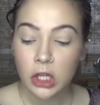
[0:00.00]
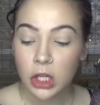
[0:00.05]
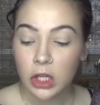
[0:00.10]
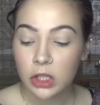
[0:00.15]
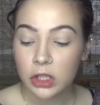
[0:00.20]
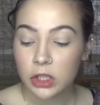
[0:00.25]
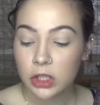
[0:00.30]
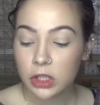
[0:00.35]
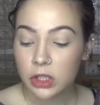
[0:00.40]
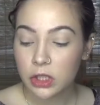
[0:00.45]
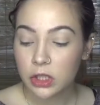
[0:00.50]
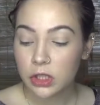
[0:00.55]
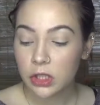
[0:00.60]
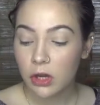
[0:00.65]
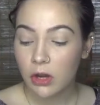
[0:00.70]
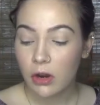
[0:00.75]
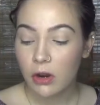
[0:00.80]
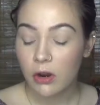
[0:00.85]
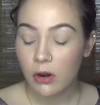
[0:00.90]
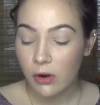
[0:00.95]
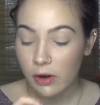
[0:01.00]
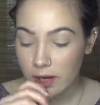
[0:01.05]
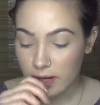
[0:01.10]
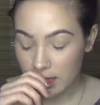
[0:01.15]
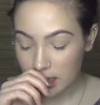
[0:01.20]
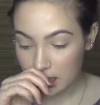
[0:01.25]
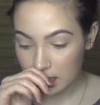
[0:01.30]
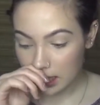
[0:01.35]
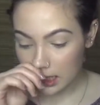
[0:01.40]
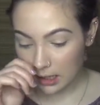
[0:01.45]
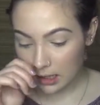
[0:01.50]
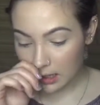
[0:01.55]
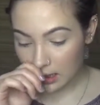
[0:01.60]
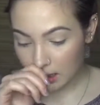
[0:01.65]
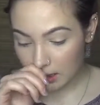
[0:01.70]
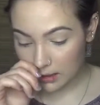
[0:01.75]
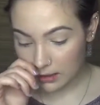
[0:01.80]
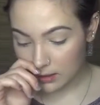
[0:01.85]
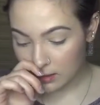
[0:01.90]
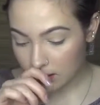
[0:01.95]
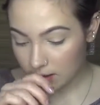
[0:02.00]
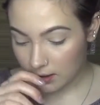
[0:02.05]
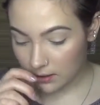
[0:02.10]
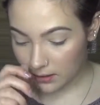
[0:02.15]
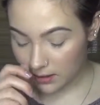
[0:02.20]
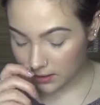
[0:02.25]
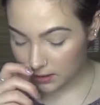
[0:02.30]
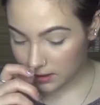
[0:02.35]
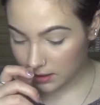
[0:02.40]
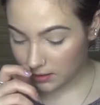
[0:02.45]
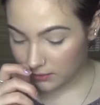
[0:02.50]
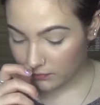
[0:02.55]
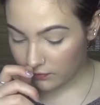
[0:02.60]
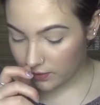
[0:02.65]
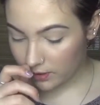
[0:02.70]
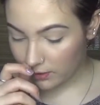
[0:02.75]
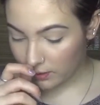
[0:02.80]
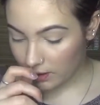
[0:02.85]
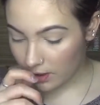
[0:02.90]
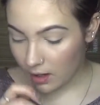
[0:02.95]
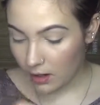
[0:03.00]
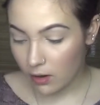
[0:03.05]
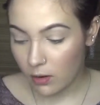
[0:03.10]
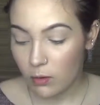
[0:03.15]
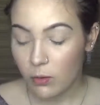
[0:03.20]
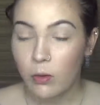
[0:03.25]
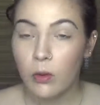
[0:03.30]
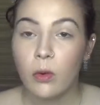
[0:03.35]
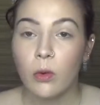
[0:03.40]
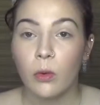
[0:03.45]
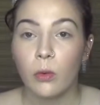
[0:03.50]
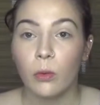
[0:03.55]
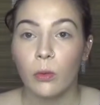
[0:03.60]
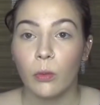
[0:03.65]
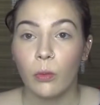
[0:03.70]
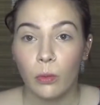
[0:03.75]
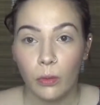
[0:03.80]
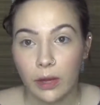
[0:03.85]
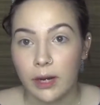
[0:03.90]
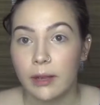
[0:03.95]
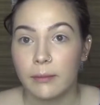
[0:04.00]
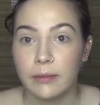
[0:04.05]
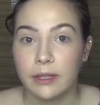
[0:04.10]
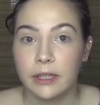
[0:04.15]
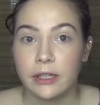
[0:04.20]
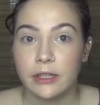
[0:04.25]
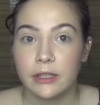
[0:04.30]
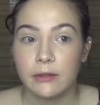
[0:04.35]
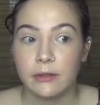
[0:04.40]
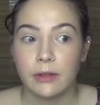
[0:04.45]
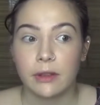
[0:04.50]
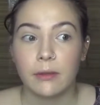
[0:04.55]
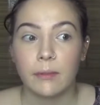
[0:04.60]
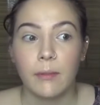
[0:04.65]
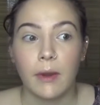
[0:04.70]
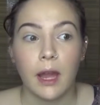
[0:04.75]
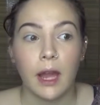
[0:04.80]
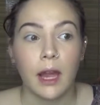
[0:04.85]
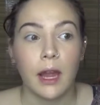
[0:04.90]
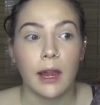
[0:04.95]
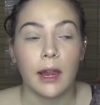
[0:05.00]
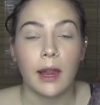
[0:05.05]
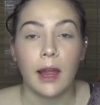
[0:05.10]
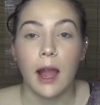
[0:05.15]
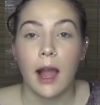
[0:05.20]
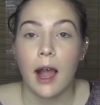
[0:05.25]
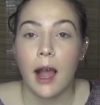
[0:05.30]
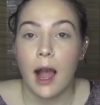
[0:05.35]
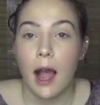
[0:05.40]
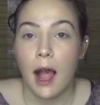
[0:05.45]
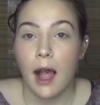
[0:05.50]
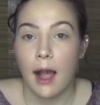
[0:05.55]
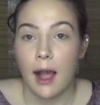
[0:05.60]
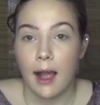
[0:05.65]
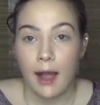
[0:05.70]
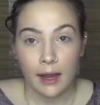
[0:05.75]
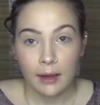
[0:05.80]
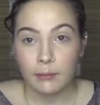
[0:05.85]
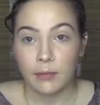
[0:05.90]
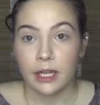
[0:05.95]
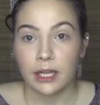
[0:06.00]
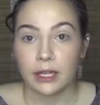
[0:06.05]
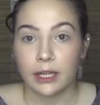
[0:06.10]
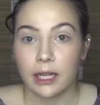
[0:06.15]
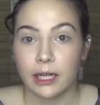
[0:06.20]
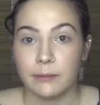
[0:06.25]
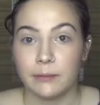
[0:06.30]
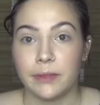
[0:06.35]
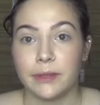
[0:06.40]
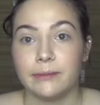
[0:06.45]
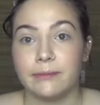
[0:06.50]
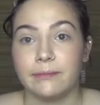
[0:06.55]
So yeah, now I just need to figure out what I'm going to do with my eye makeup.